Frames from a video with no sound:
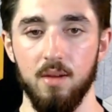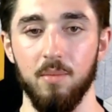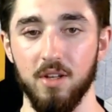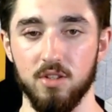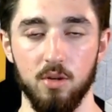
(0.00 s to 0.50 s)

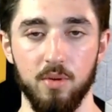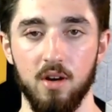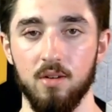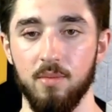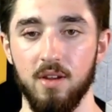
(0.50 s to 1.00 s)
making sure we
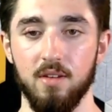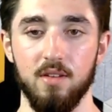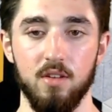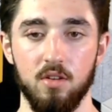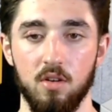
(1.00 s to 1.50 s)
automate
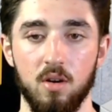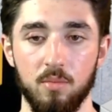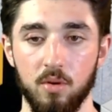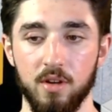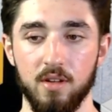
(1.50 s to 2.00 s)
your
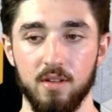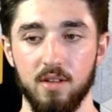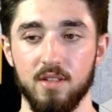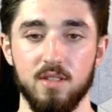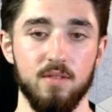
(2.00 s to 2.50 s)
onboarding.
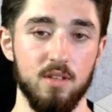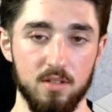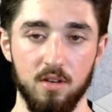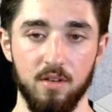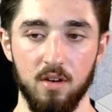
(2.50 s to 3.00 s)
Unless if it is
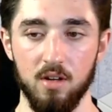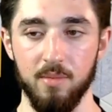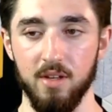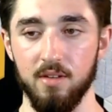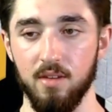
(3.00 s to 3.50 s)
already
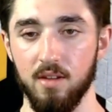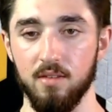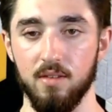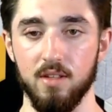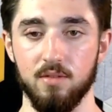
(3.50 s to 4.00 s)
automated,
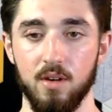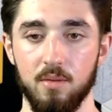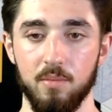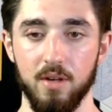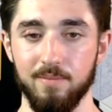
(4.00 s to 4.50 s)
then that's
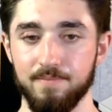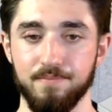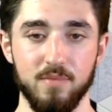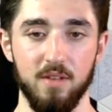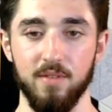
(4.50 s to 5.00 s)
great. But
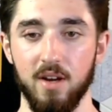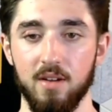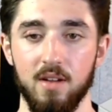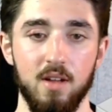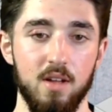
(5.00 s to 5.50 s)
if
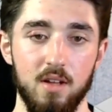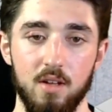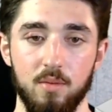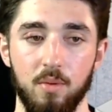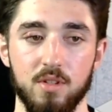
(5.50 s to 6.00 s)
not,
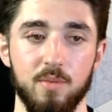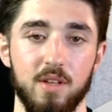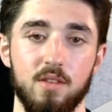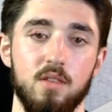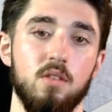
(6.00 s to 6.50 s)
we want to
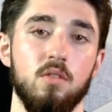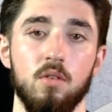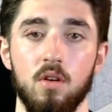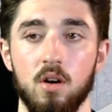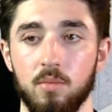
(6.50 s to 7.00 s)
make
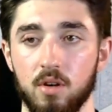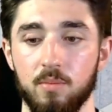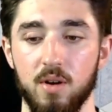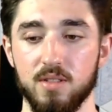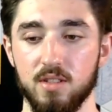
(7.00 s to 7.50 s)
your
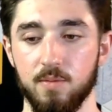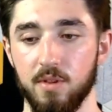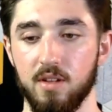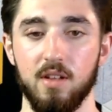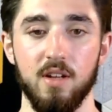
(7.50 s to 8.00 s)
onboarding process for
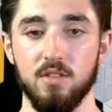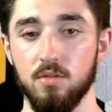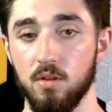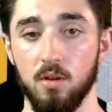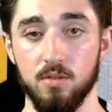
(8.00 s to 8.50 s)
the clients
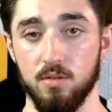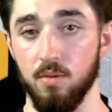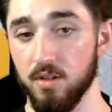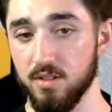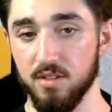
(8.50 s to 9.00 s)
you close
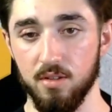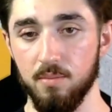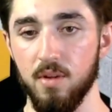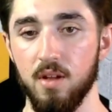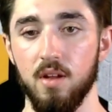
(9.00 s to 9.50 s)
through our
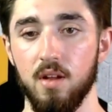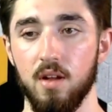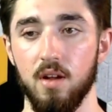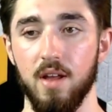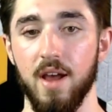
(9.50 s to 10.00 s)
system
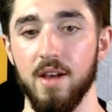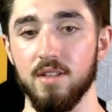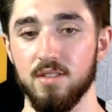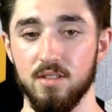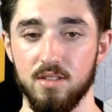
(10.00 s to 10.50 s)

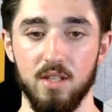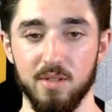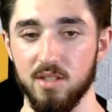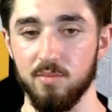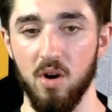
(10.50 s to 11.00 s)
as
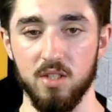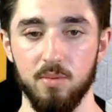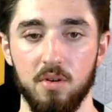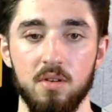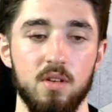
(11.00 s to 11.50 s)
seamless as
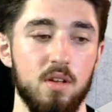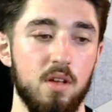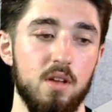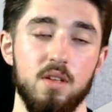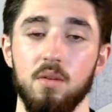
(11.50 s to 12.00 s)
possible.
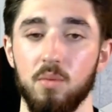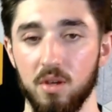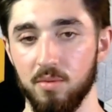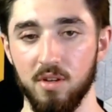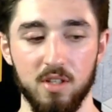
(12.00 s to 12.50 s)
We
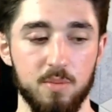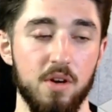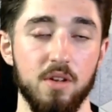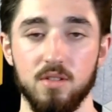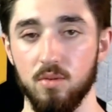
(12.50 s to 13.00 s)
give them a good
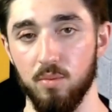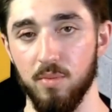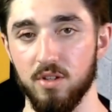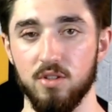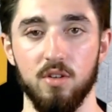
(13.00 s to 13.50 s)
experience. We
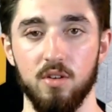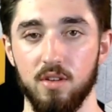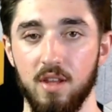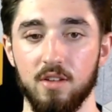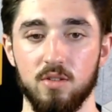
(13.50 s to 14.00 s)
make sure
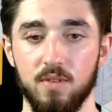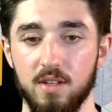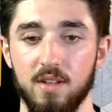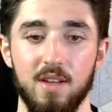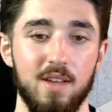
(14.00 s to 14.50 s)
the
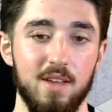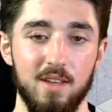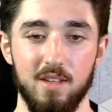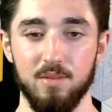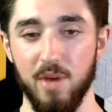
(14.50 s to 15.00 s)
LTV
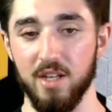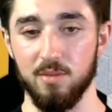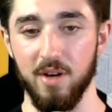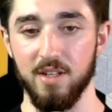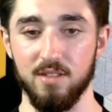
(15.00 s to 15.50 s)
is
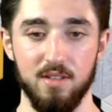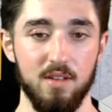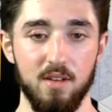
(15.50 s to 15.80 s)
maximized